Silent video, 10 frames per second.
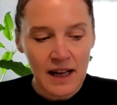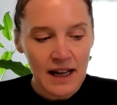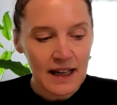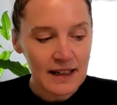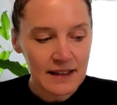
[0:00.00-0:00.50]

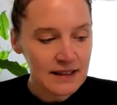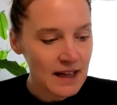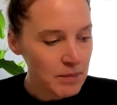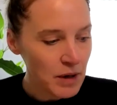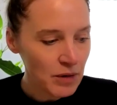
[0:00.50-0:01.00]

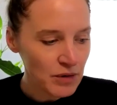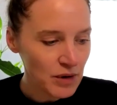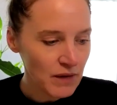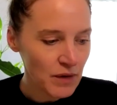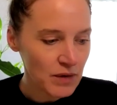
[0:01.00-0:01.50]
Let me also
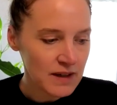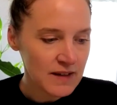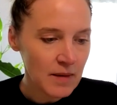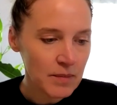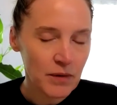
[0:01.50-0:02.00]
give you an
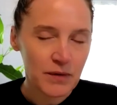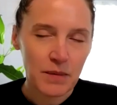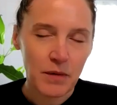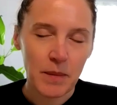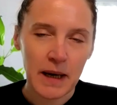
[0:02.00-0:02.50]
example of
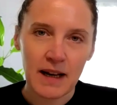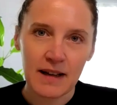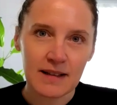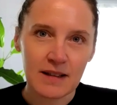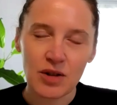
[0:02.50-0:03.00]
some of my clients.